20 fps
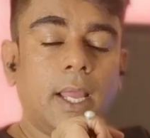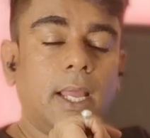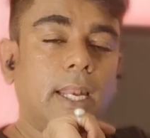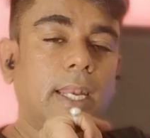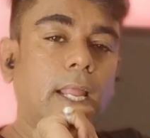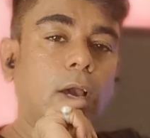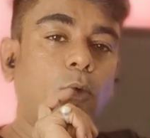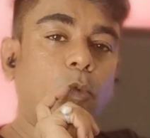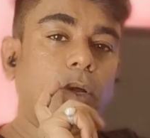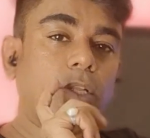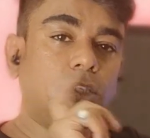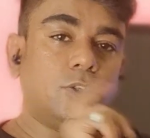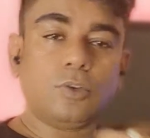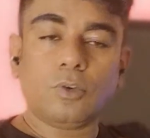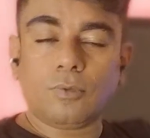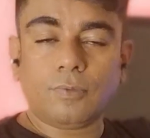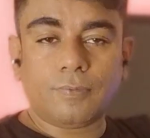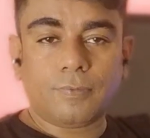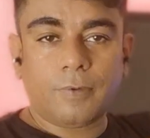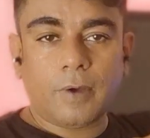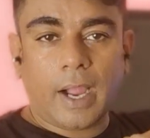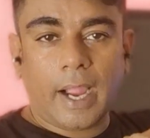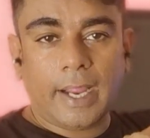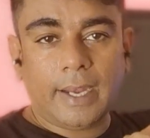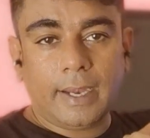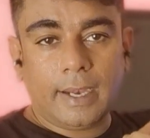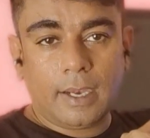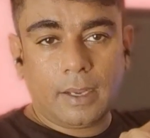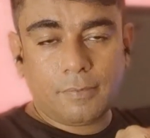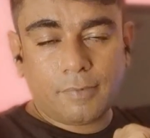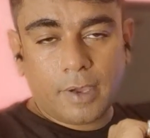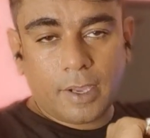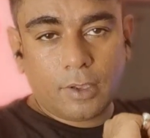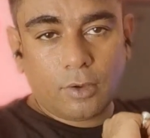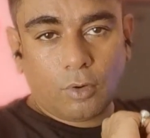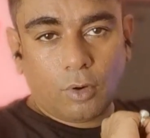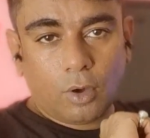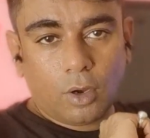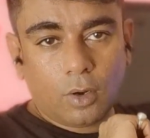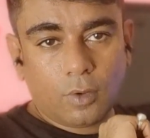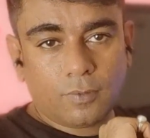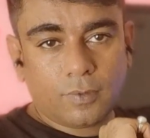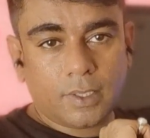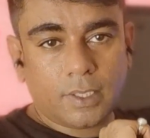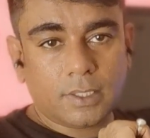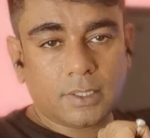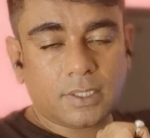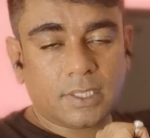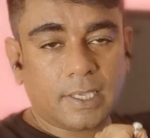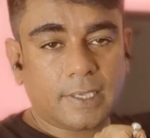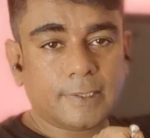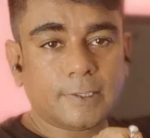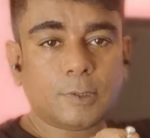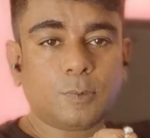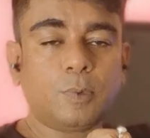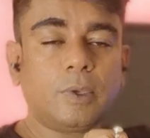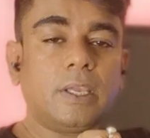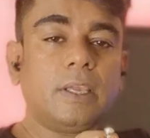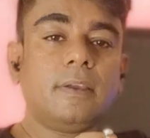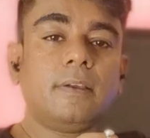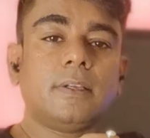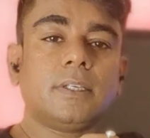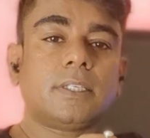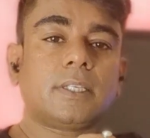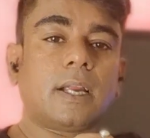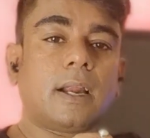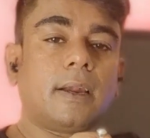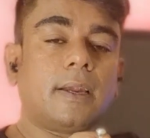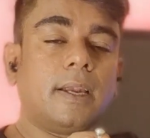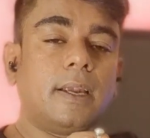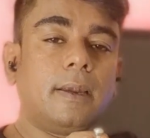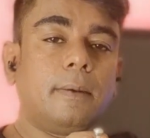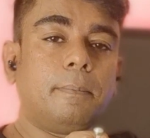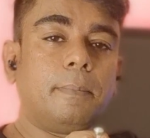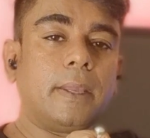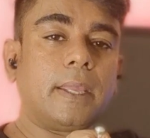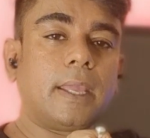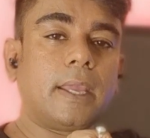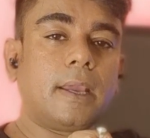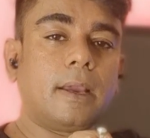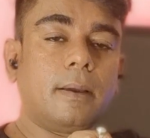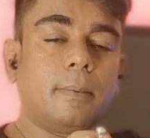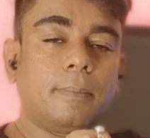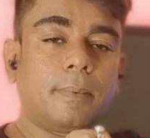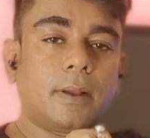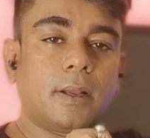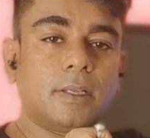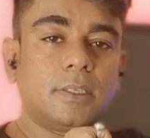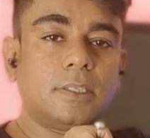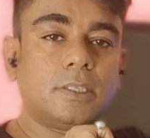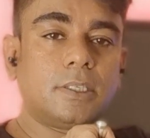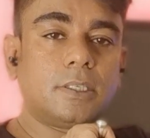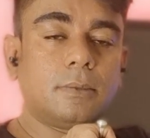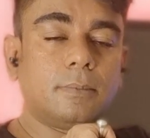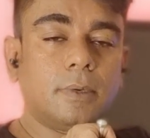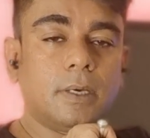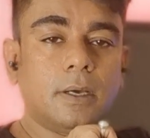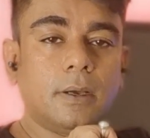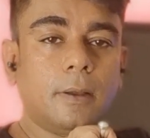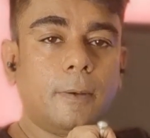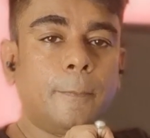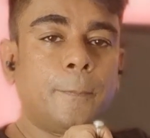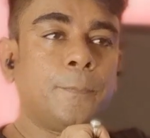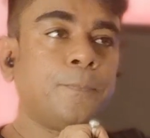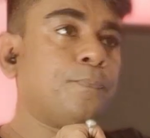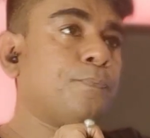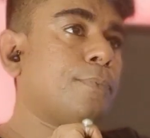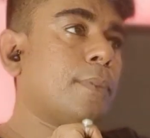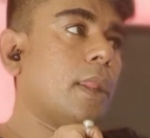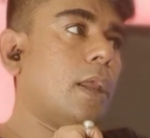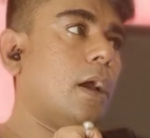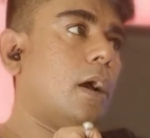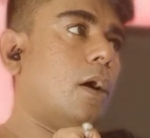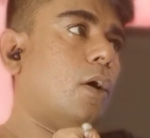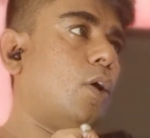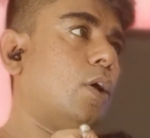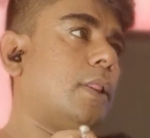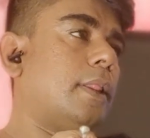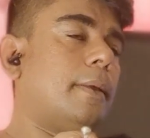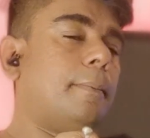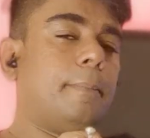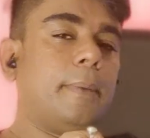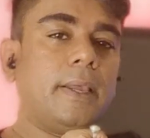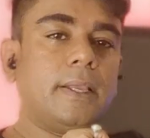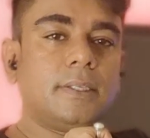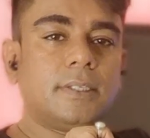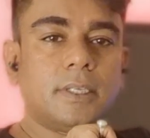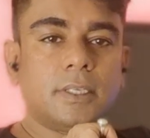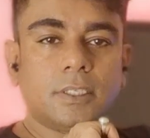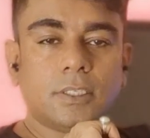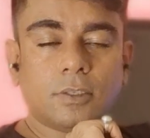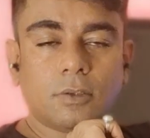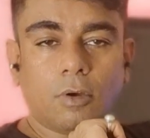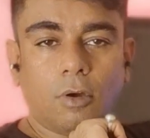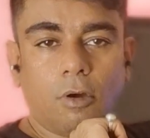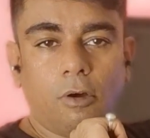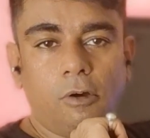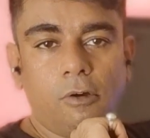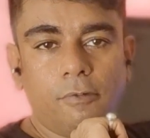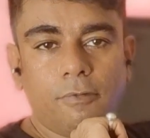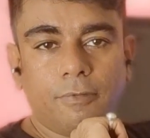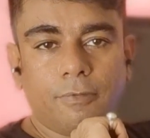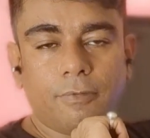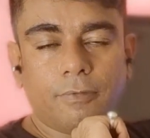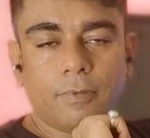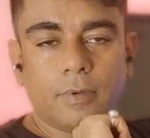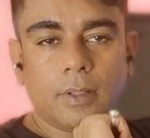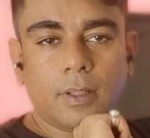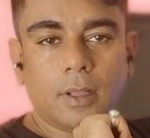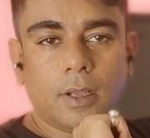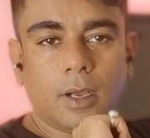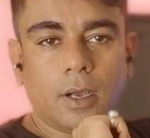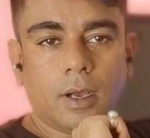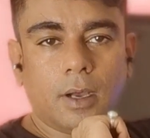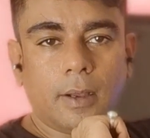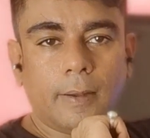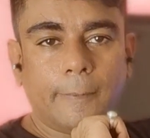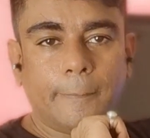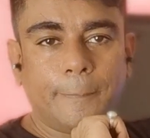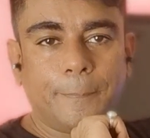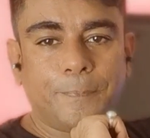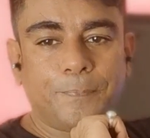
Now, once you've identified all of these things, we started picking up customer on the basis of these